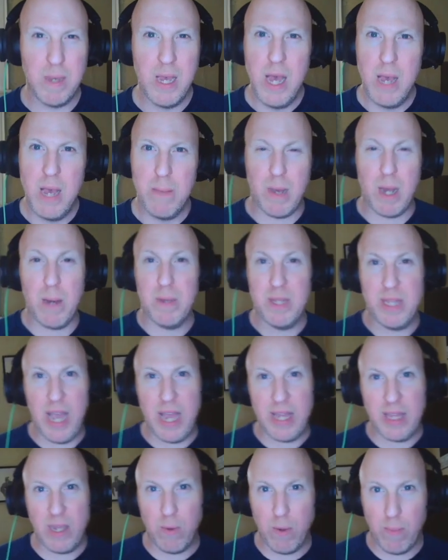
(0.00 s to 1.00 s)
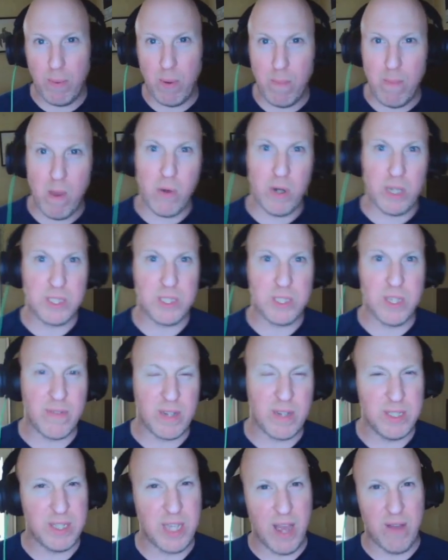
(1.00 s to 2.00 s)
It might have been that they were promoting stuff
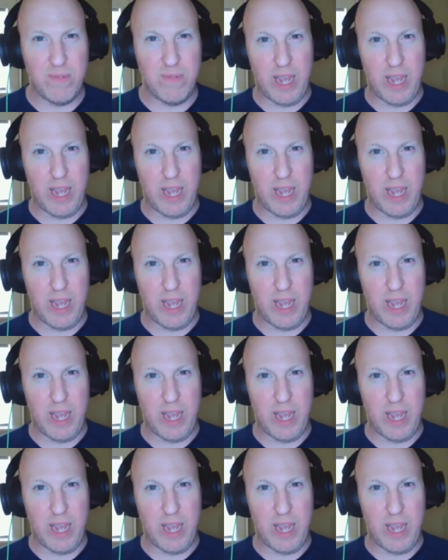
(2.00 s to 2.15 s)
because they have